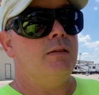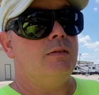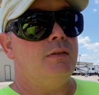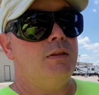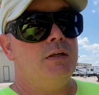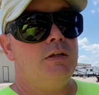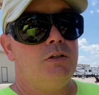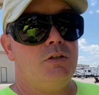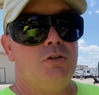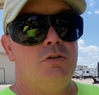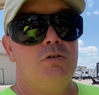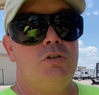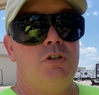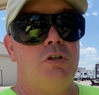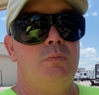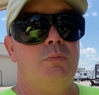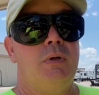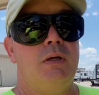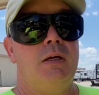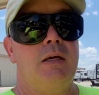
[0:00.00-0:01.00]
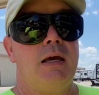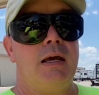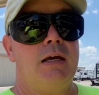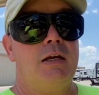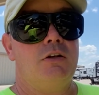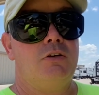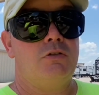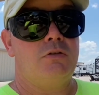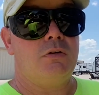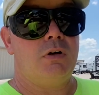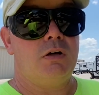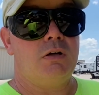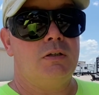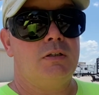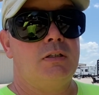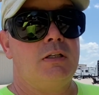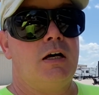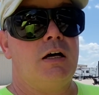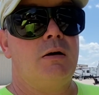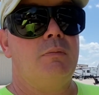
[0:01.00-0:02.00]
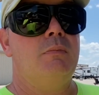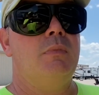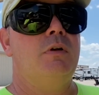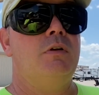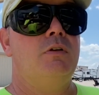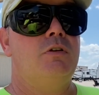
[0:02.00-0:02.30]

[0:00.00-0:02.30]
This used to be a truck stop,